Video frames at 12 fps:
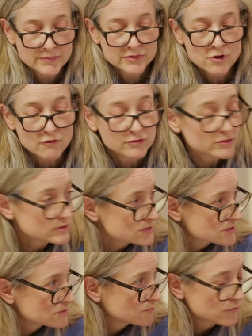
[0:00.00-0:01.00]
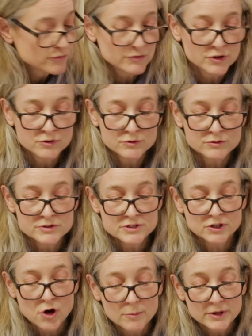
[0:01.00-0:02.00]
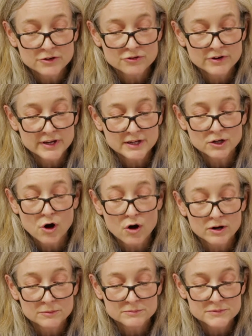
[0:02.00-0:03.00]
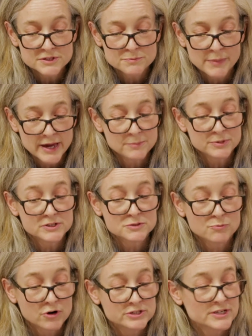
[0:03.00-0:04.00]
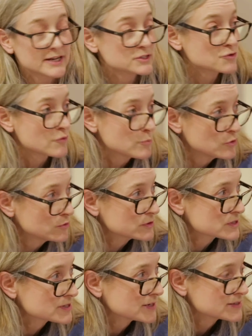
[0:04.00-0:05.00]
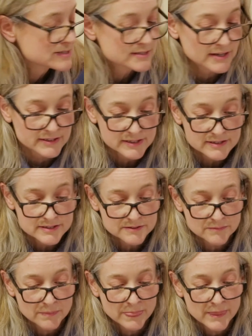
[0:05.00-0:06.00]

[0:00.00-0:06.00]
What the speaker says: novels, reviews, commentary, columns, papers, projects, reports and studies.